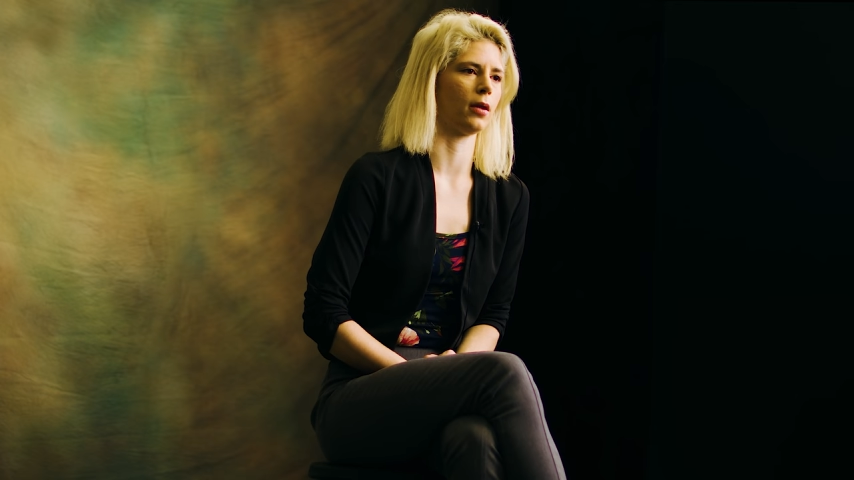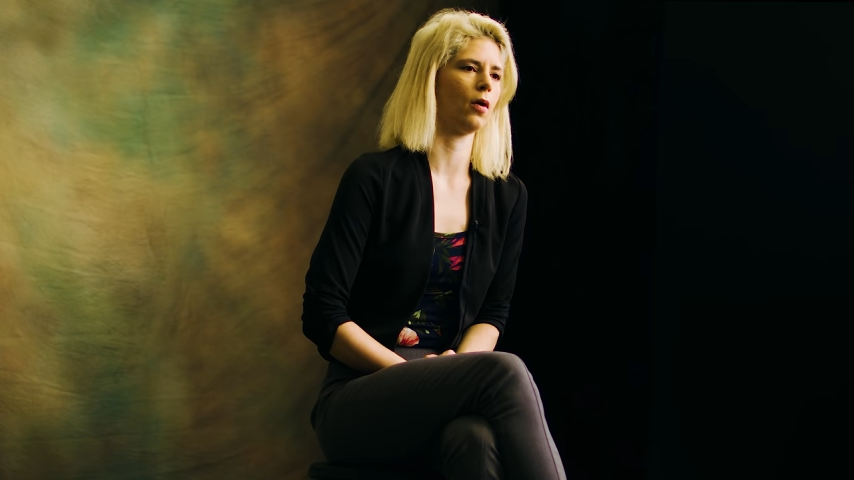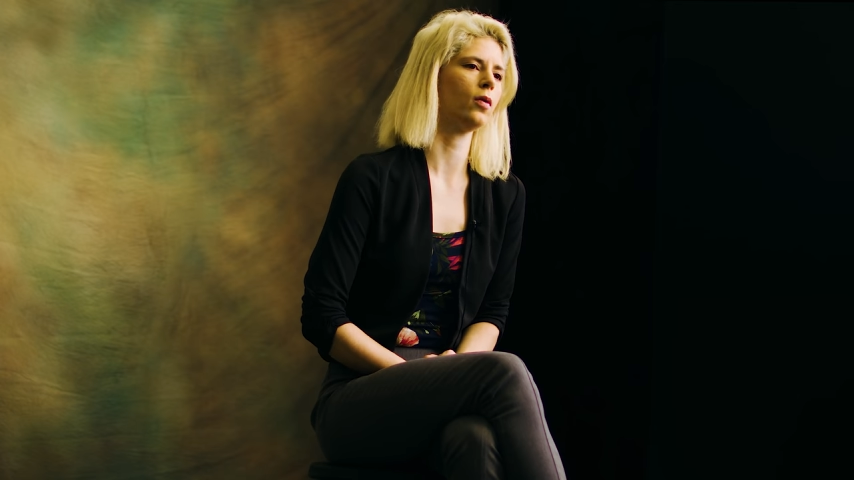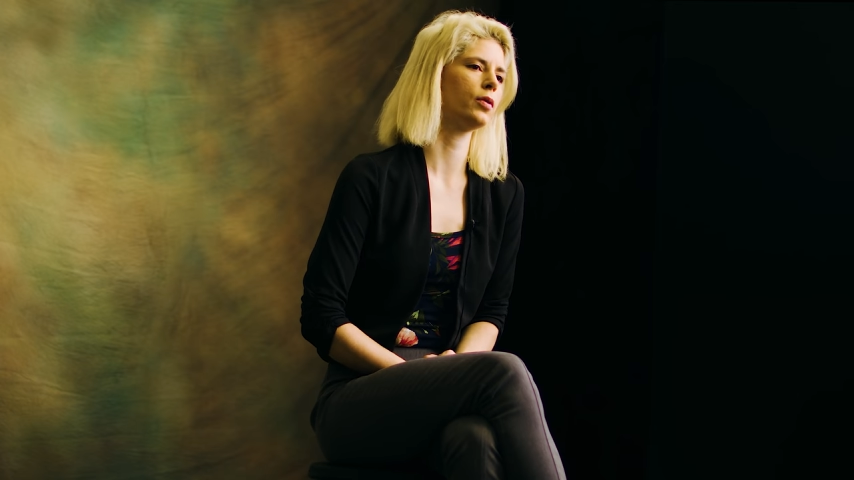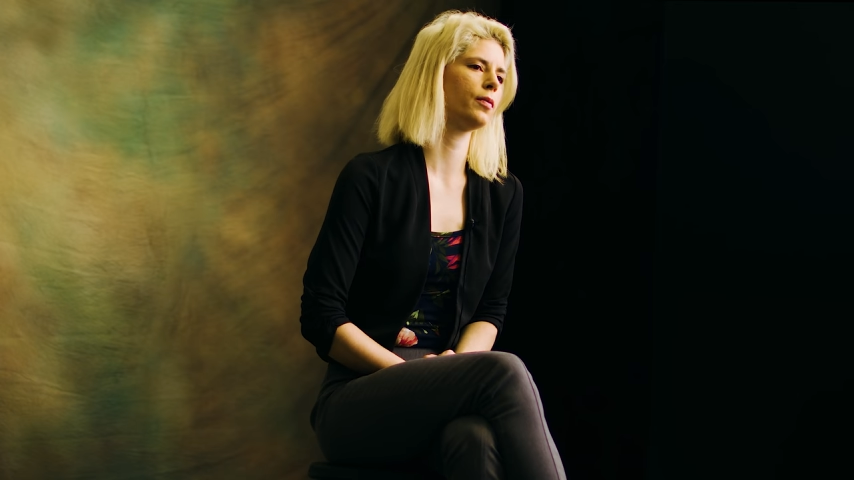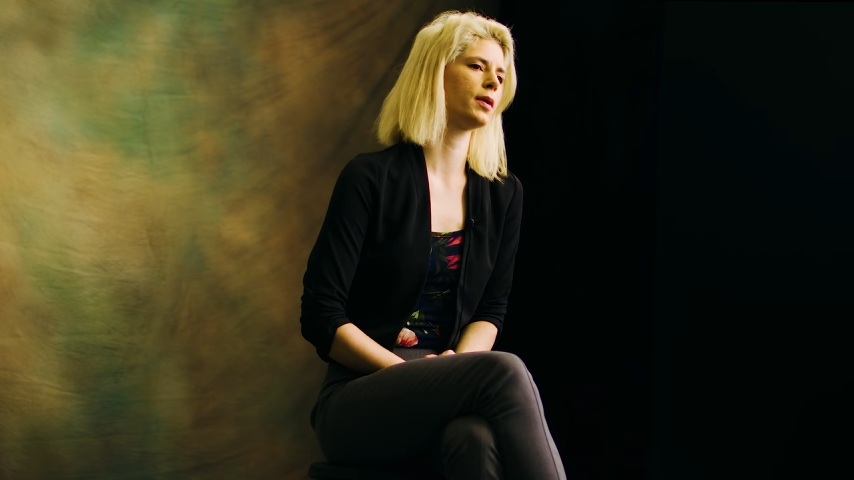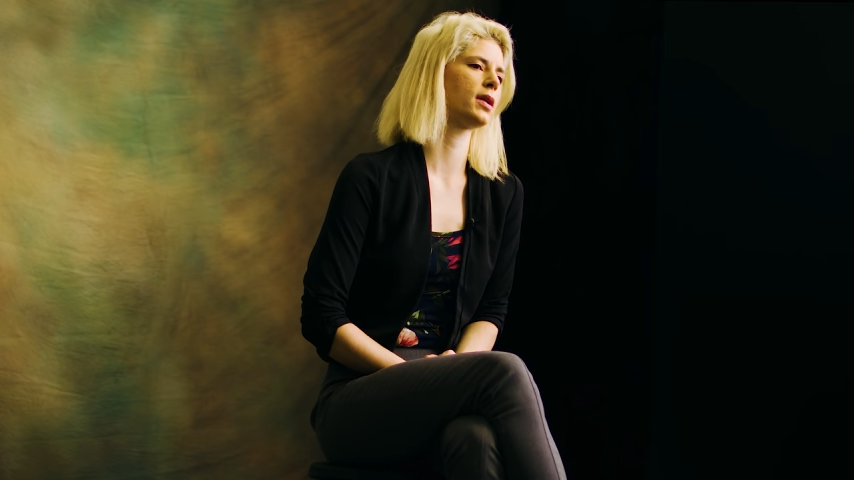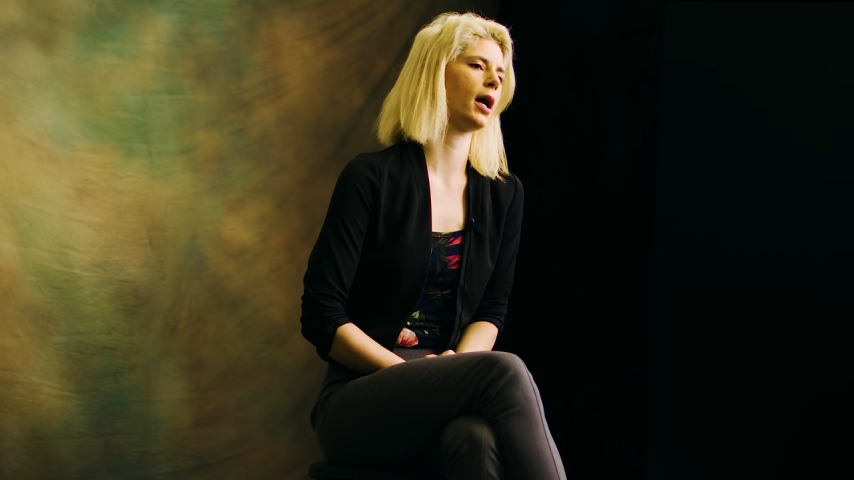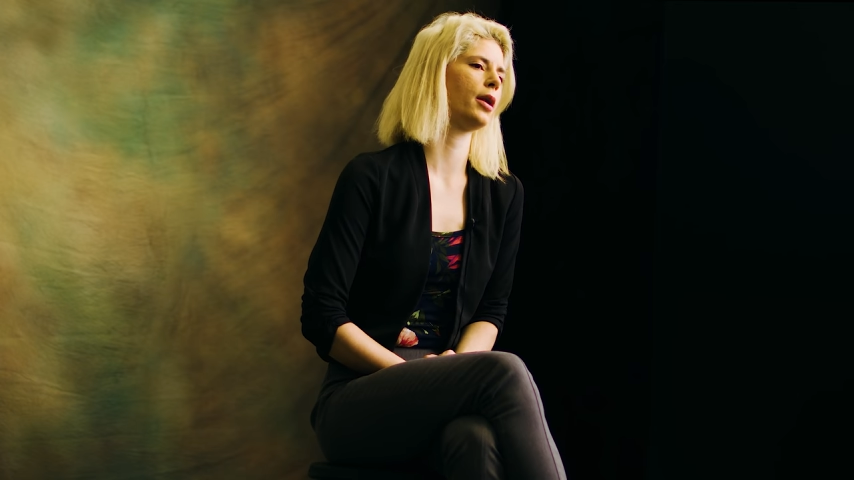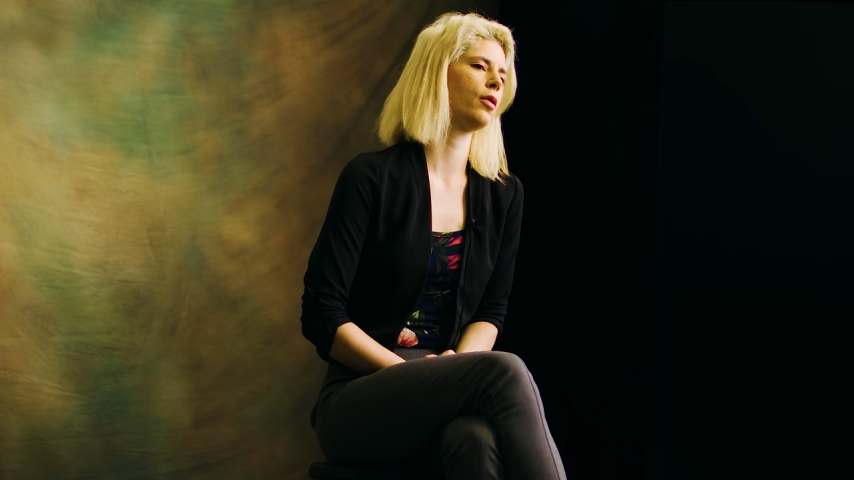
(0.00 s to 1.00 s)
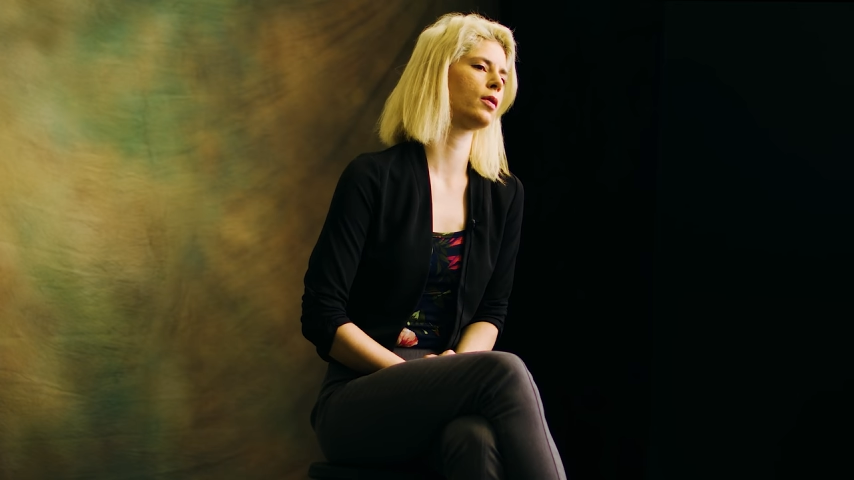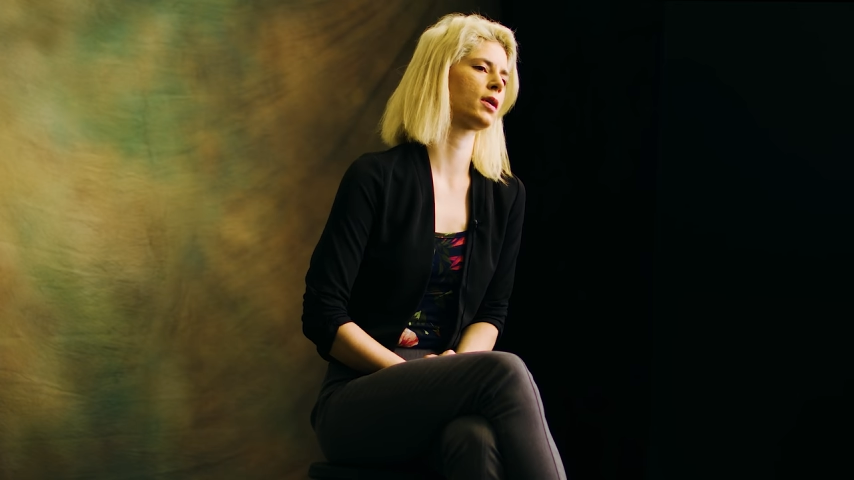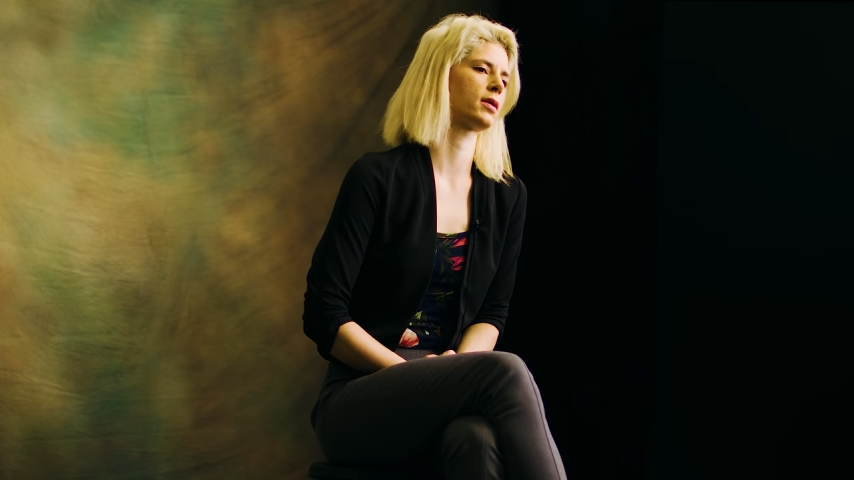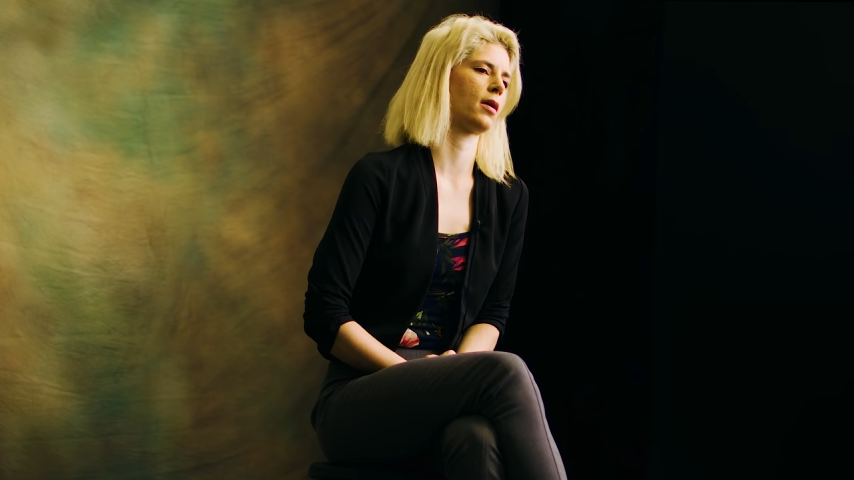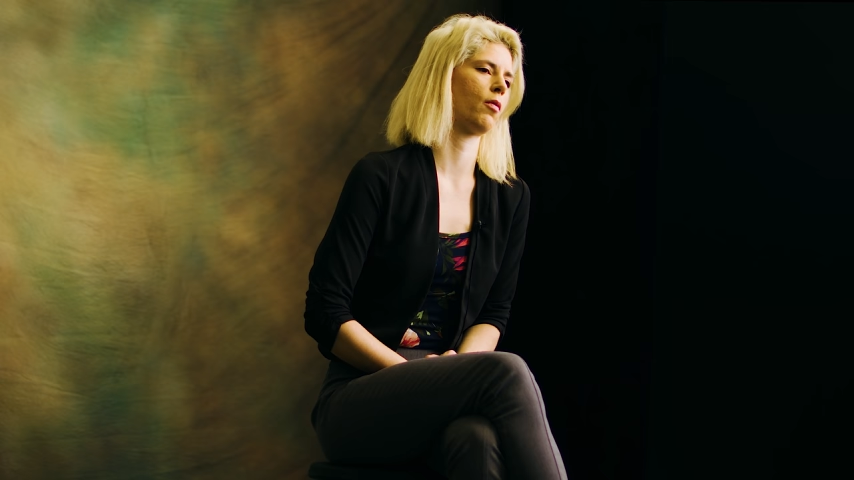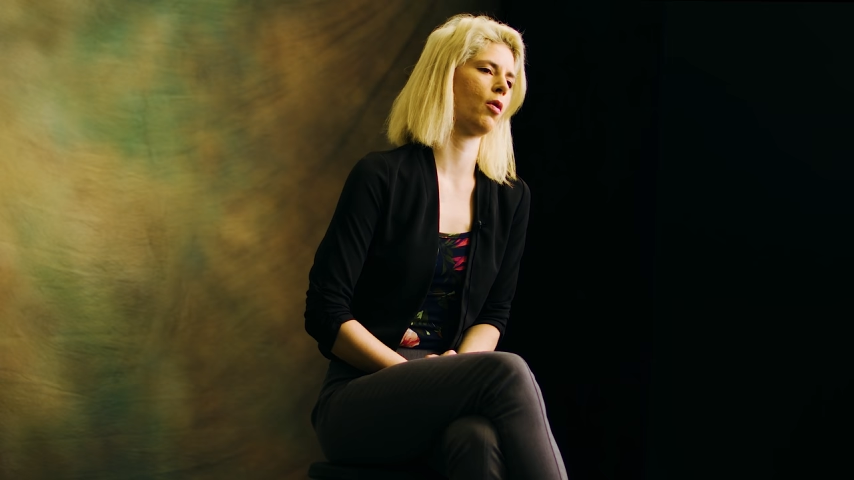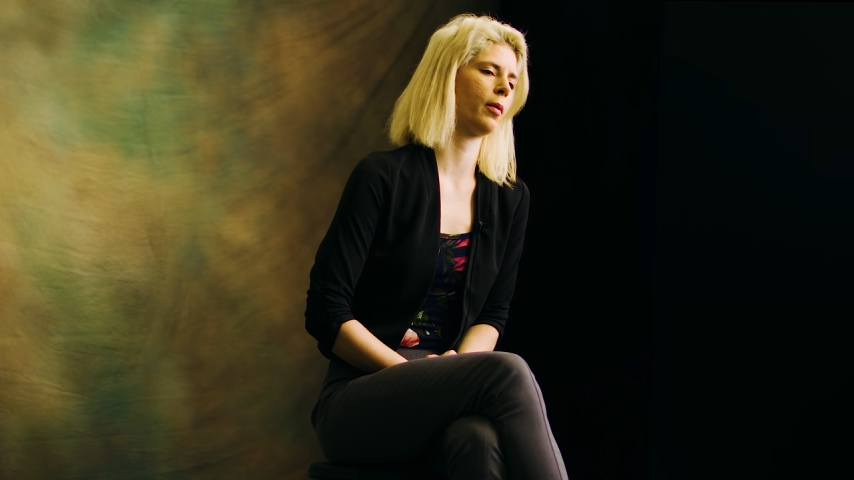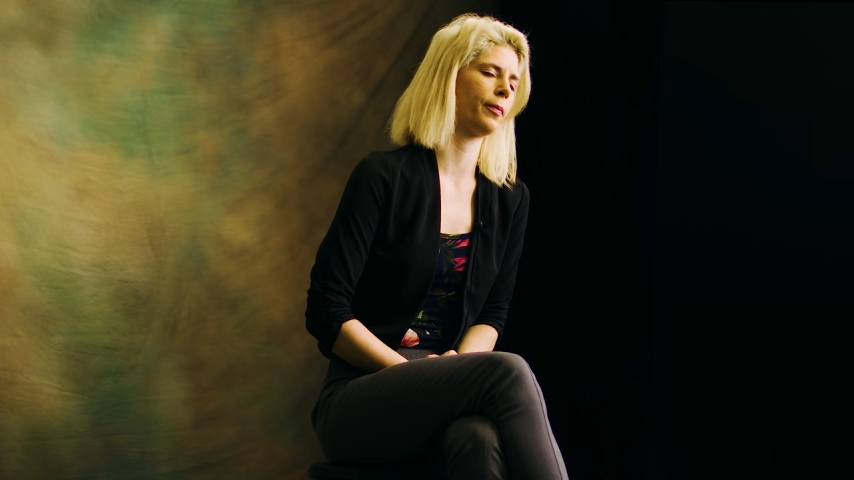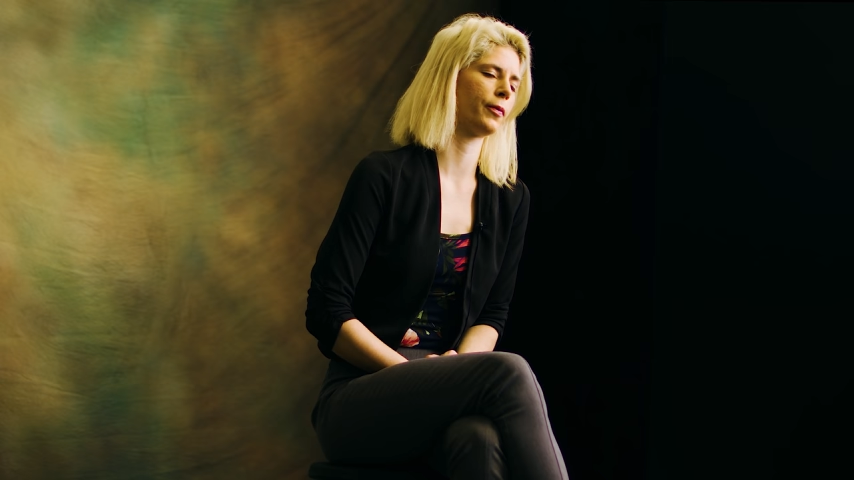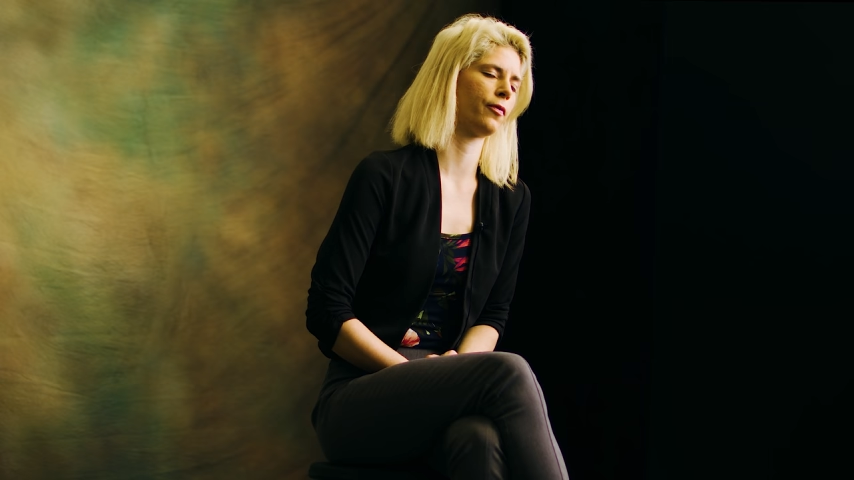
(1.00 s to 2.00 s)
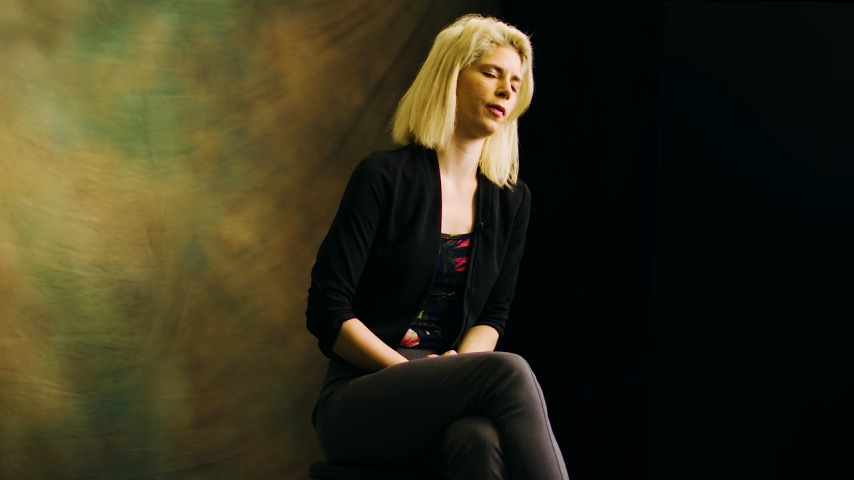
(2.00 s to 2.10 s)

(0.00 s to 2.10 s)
And the only reason I knew is because I woke up with